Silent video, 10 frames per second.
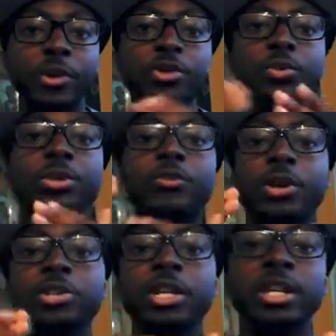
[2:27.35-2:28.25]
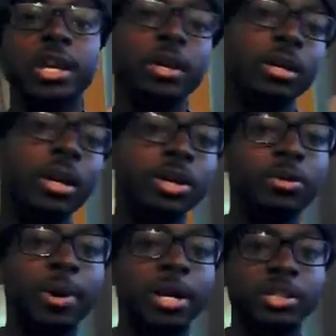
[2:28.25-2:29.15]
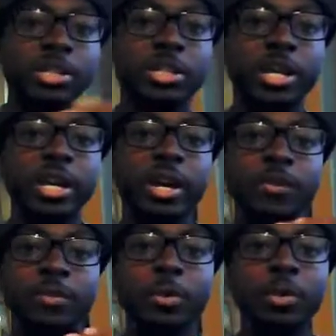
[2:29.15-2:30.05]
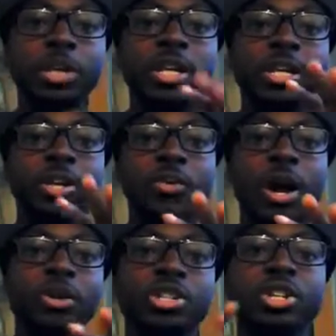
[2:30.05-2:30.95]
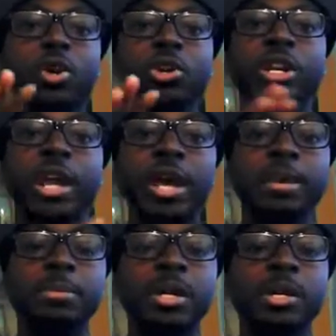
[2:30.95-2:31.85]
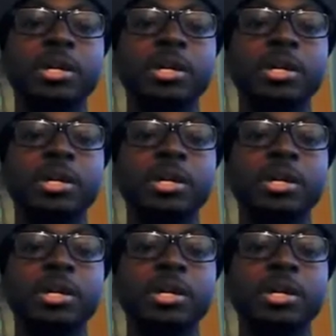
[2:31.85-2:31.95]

First, when you first get there, you might, just to get comfortable and get the crowd to know your name,